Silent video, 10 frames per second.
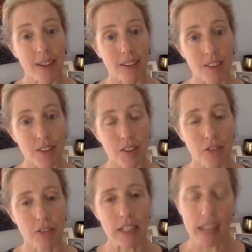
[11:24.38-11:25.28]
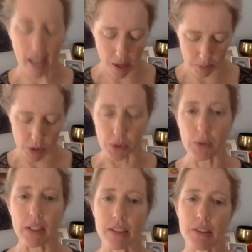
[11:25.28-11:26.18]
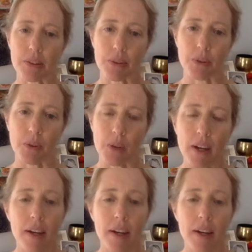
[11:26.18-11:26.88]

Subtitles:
just to recap, you're going to